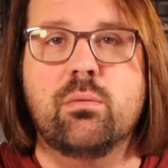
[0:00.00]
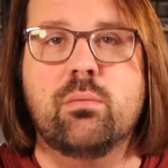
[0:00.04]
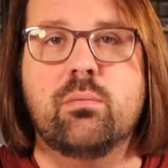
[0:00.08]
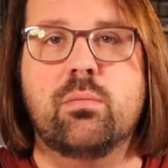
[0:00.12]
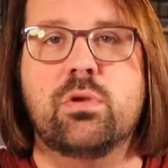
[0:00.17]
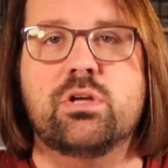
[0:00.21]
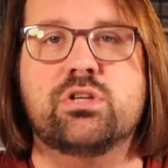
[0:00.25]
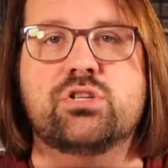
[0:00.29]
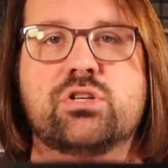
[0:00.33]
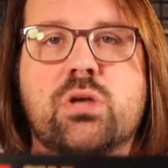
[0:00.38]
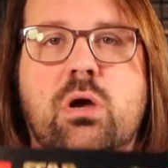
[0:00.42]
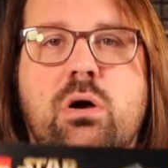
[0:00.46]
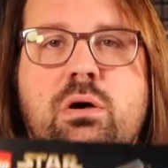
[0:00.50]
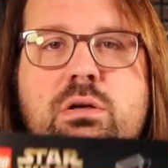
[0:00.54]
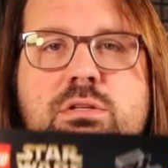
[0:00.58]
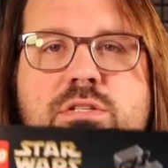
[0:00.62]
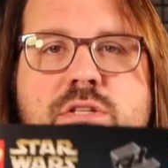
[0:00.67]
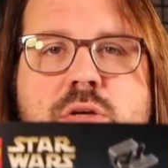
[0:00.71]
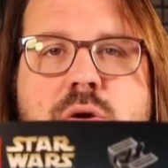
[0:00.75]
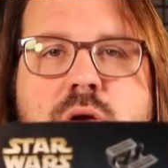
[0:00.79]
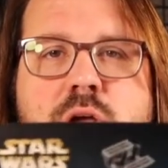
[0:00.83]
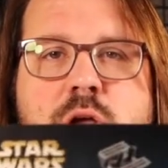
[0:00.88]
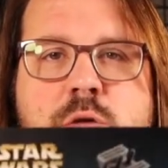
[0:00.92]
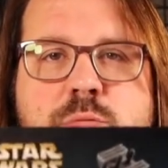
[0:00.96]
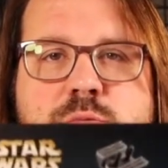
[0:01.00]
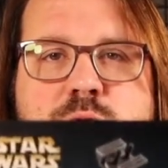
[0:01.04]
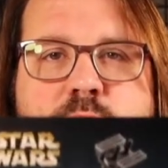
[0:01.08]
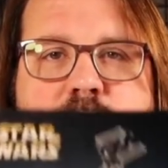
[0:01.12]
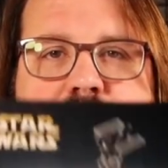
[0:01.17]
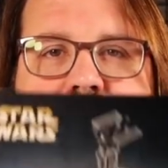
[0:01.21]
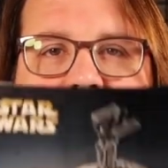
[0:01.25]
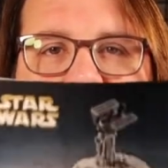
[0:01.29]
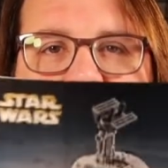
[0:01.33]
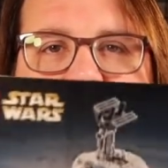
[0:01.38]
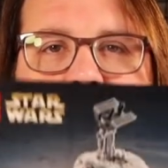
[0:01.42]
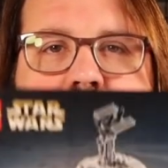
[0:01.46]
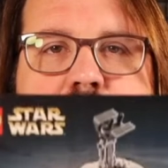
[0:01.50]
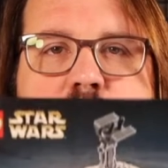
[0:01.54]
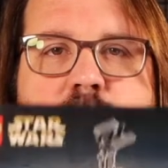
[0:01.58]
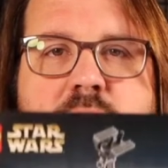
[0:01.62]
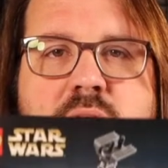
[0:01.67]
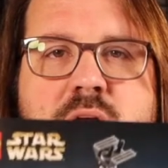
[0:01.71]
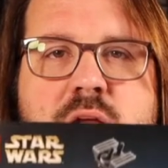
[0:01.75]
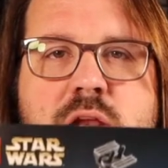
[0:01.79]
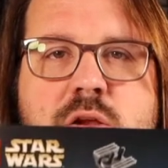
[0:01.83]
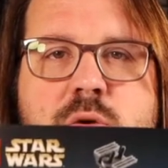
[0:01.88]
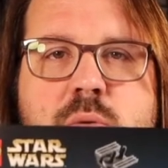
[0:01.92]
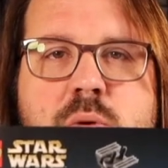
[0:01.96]
which also comes with its own
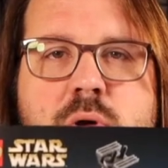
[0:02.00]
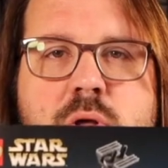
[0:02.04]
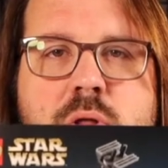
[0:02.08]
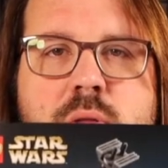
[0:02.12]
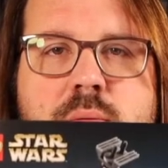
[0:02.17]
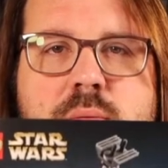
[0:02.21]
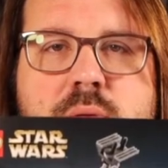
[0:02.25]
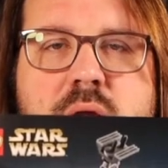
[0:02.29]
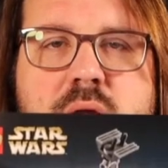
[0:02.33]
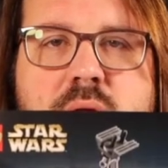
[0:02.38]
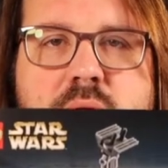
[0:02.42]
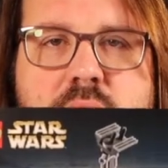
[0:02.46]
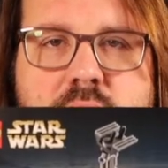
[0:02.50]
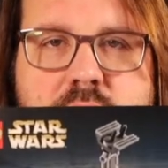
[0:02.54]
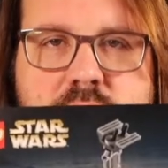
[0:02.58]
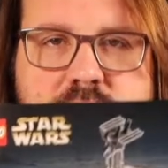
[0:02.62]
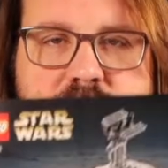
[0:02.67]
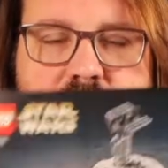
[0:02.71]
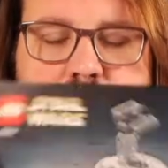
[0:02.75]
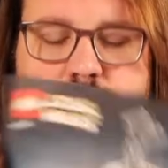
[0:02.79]
manual, as I